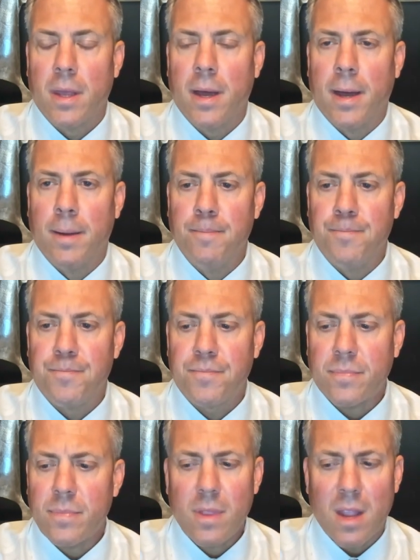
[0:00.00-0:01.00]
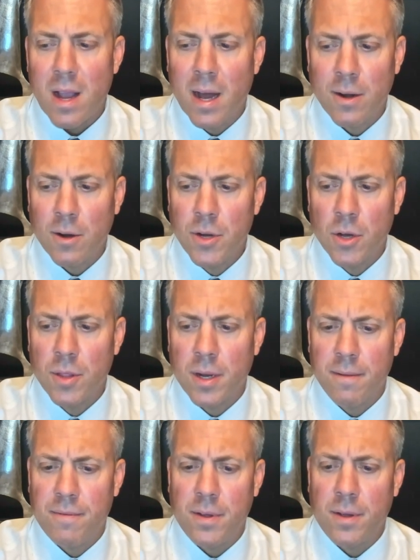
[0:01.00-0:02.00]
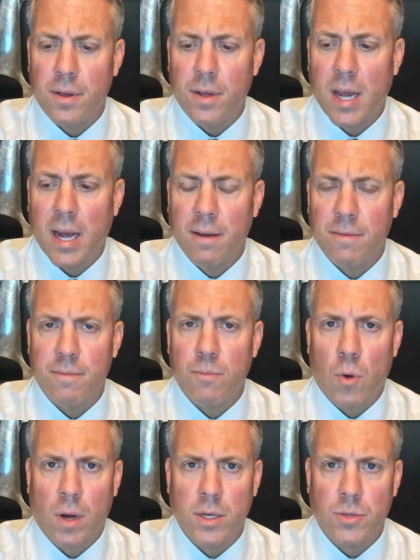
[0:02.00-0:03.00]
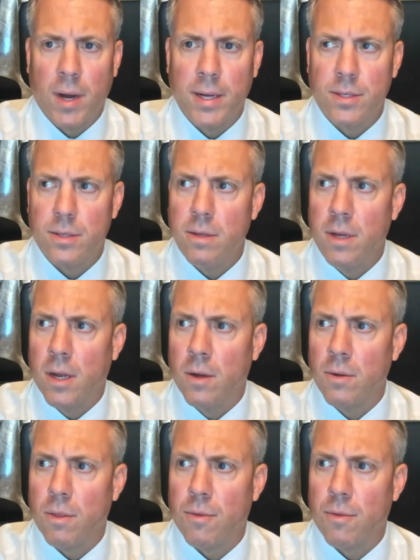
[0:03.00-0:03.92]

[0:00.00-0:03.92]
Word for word: Um, I don't know that if you have mortgage rates, you know,